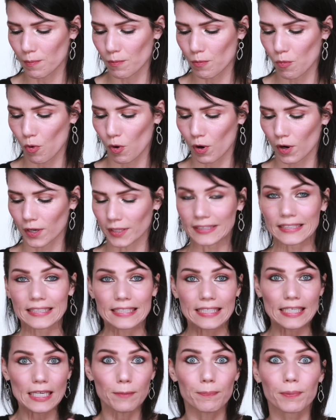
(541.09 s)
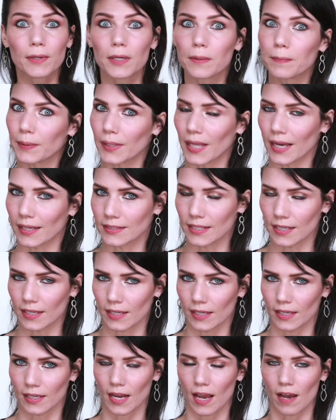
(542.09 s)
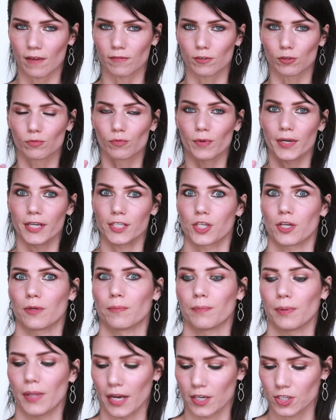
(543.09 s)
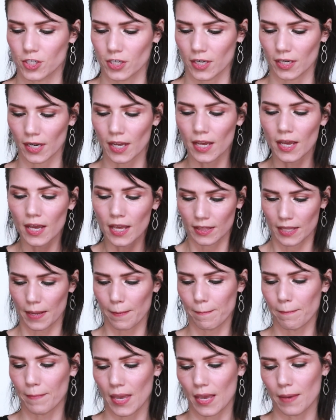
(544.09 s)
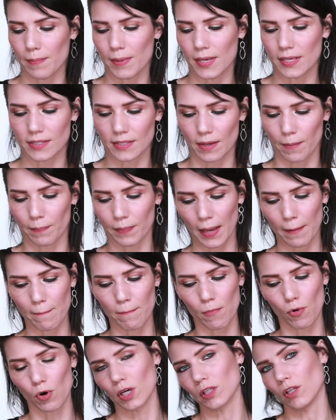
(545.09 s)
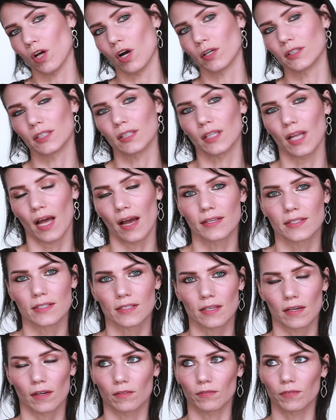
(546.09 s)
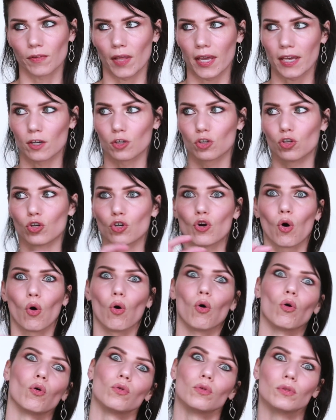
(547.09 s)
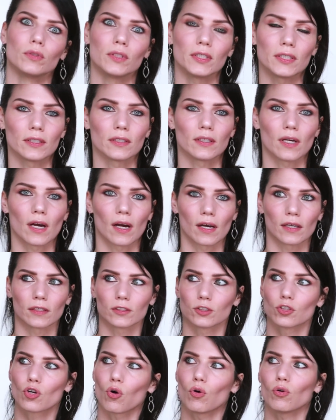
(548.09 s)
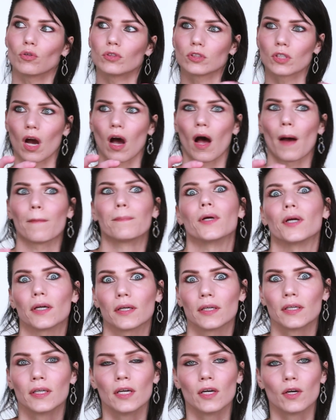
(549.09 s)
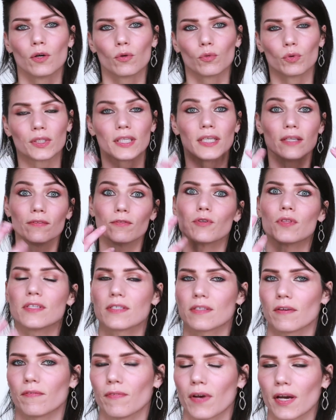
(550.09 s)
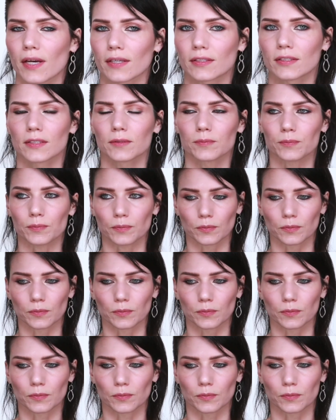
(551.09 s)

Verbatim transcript: more deep complected and have a rich complexion, then maybe something more along the lines of like a gold, uh, gold copper will give you this effect.